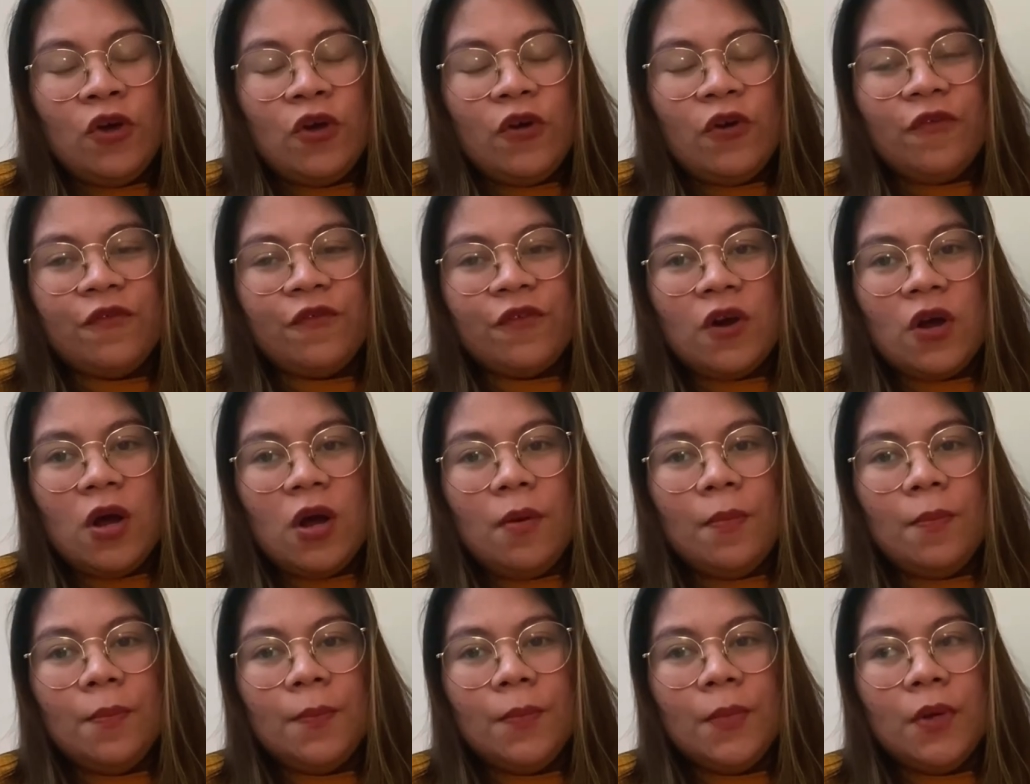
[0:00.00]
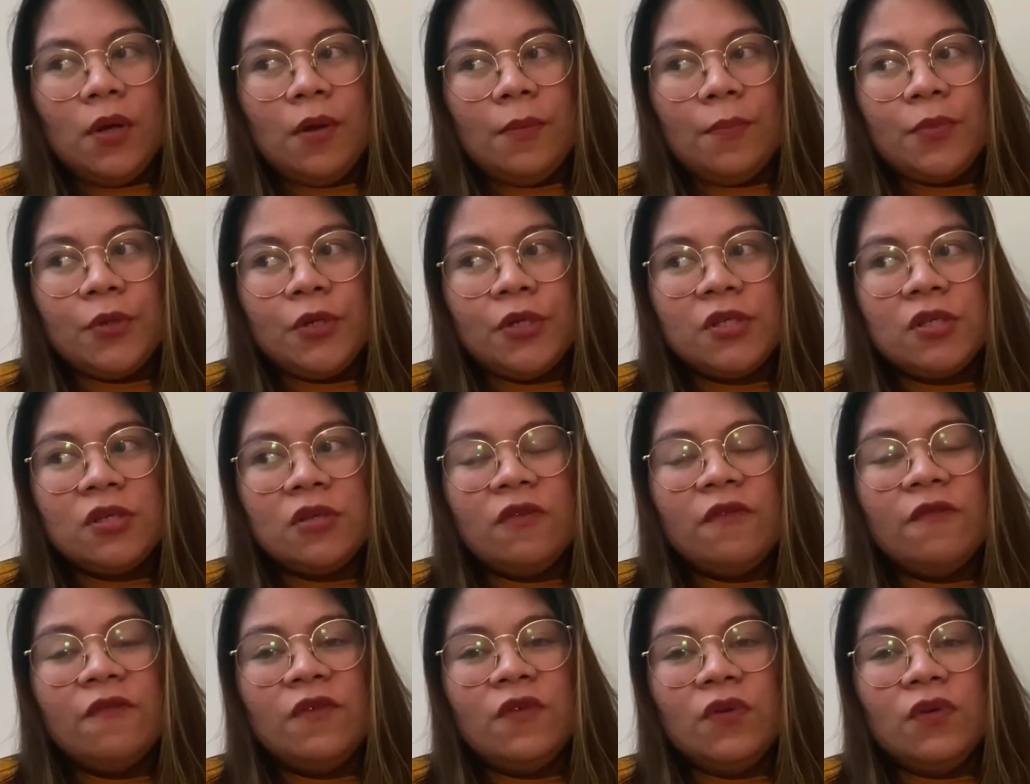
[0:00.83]
from
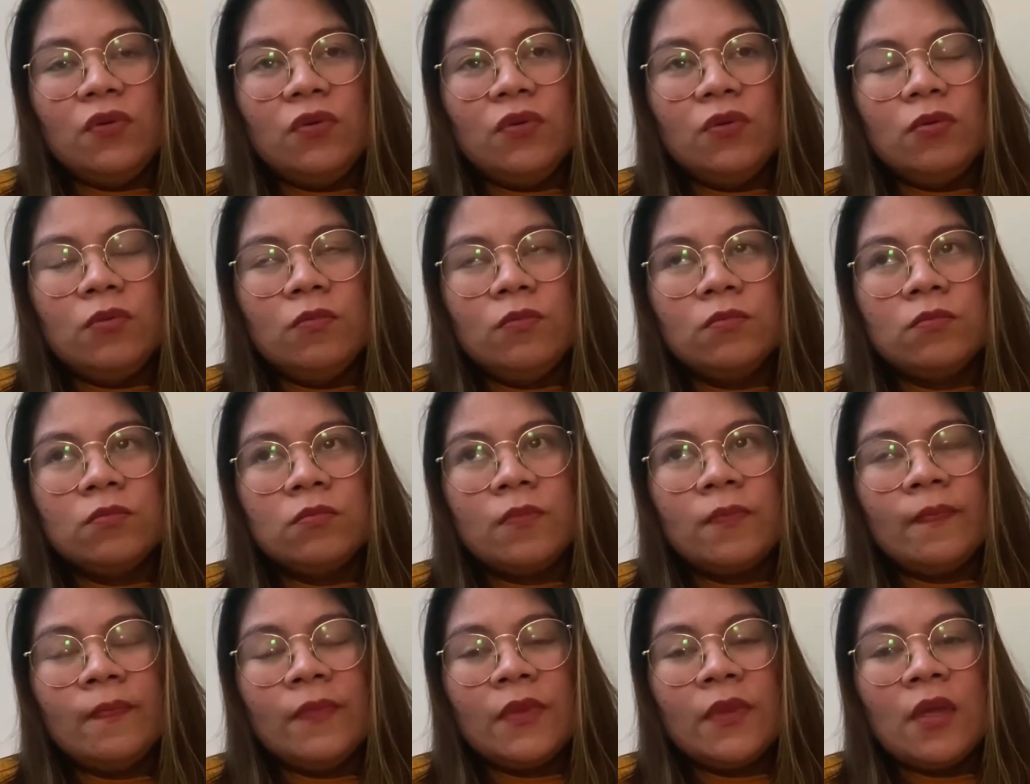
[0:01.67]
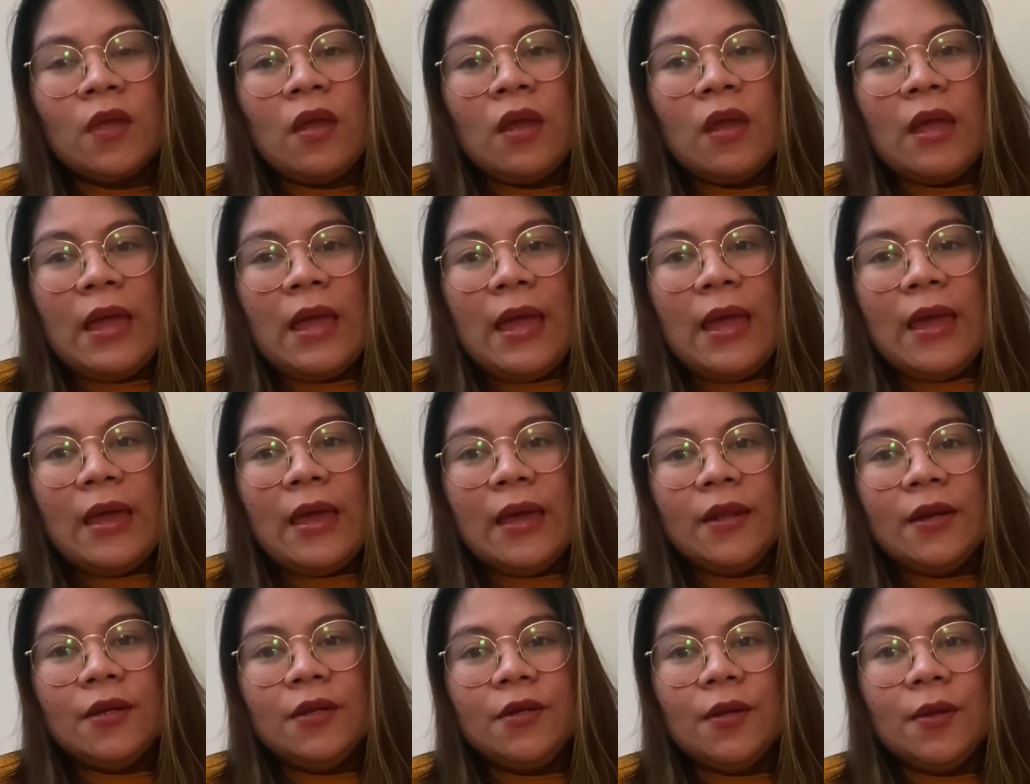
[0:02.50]
person view,
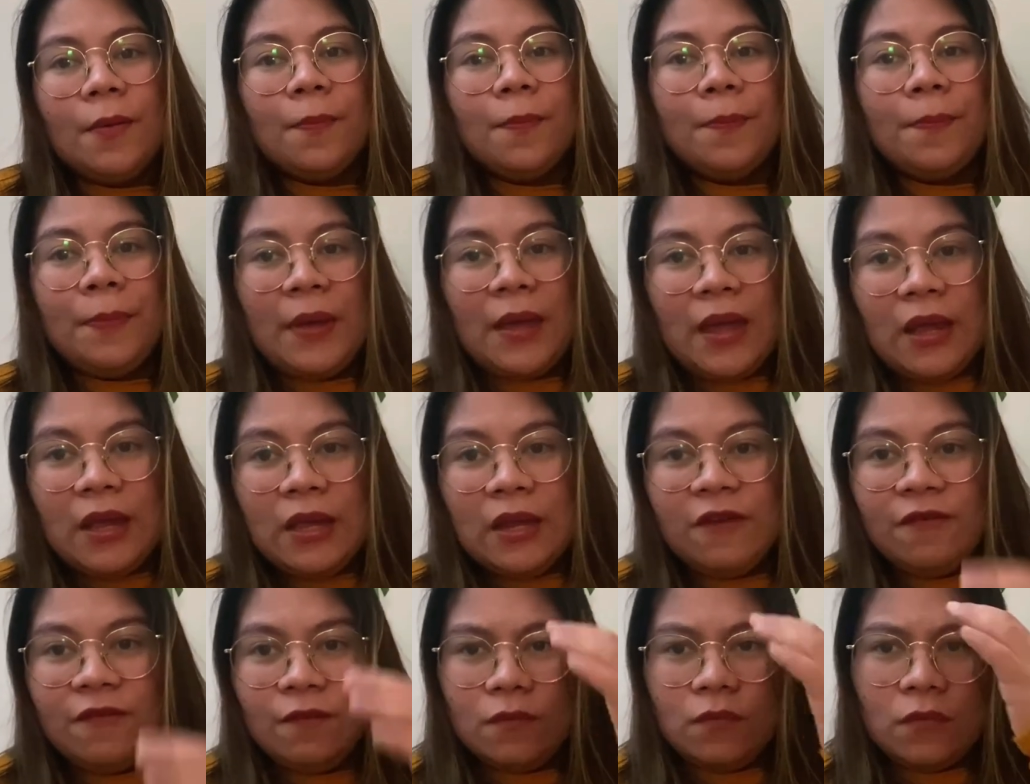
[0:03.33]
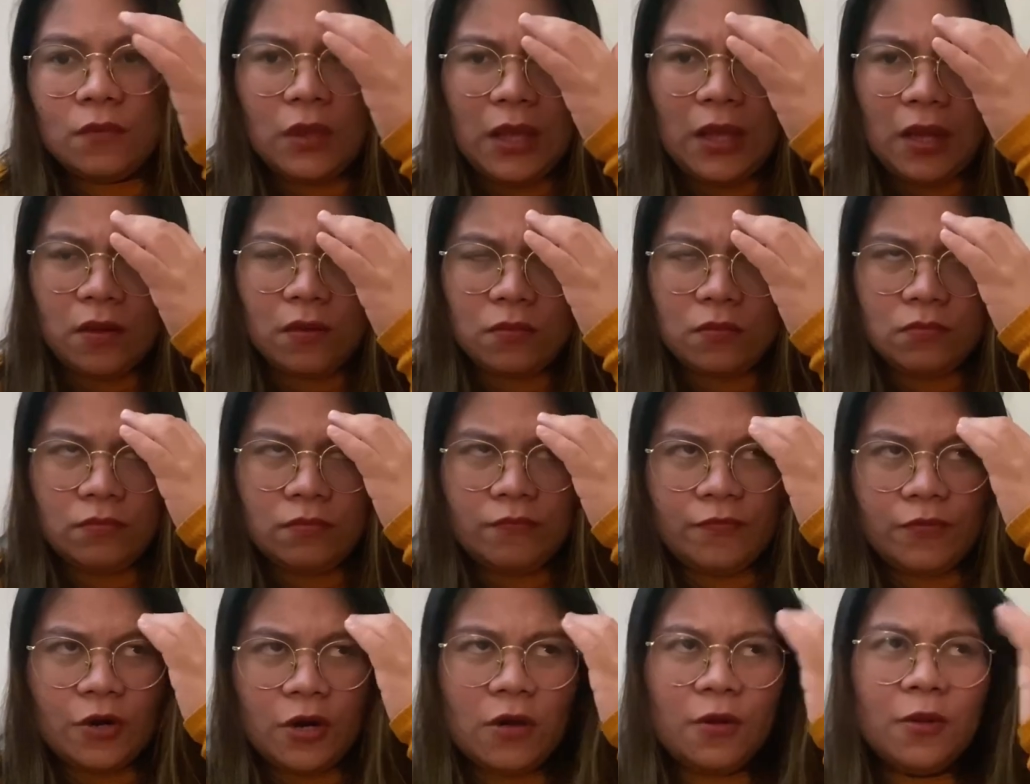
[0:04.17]
and paid like
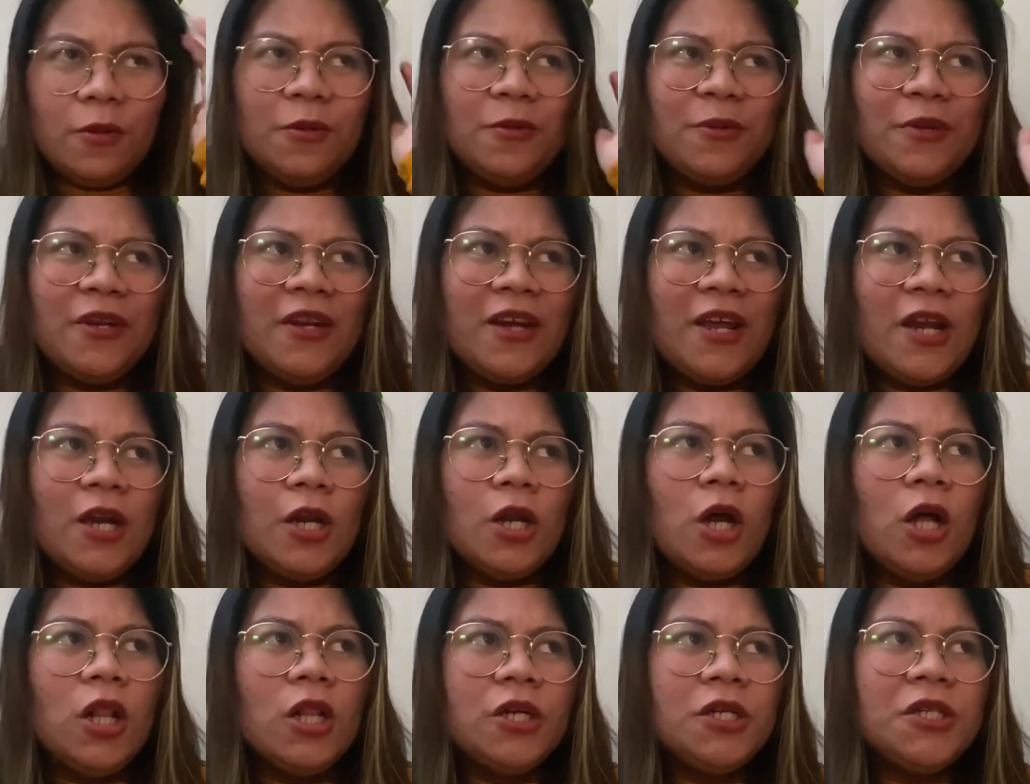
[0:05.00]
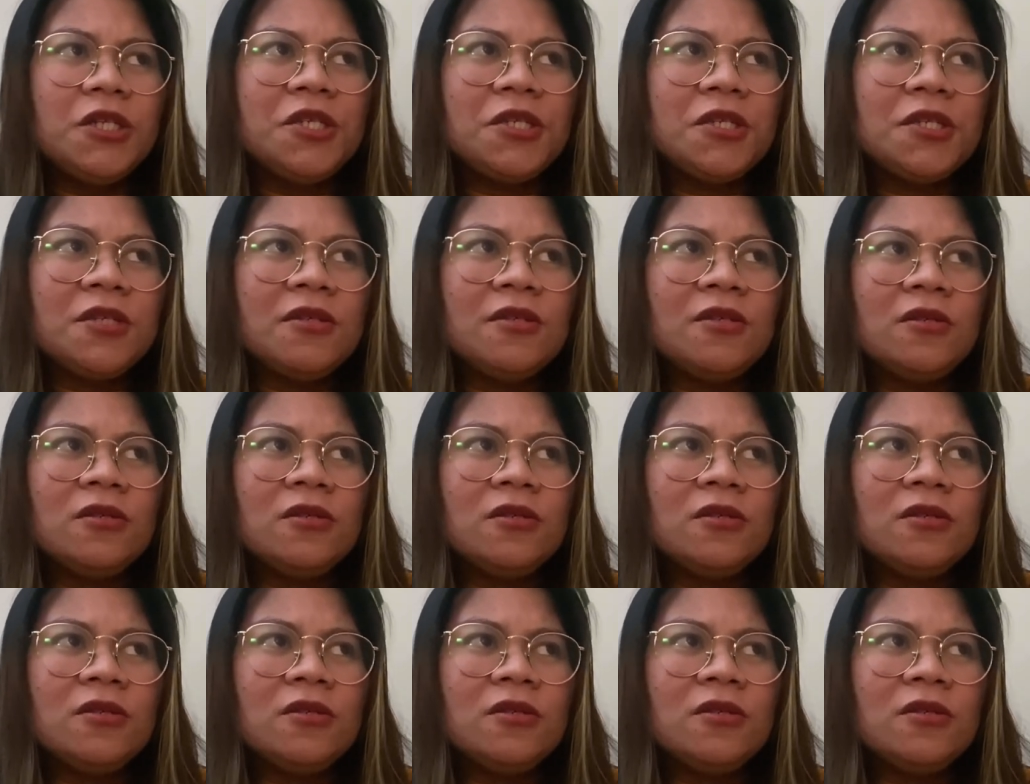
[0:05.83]
probably $9.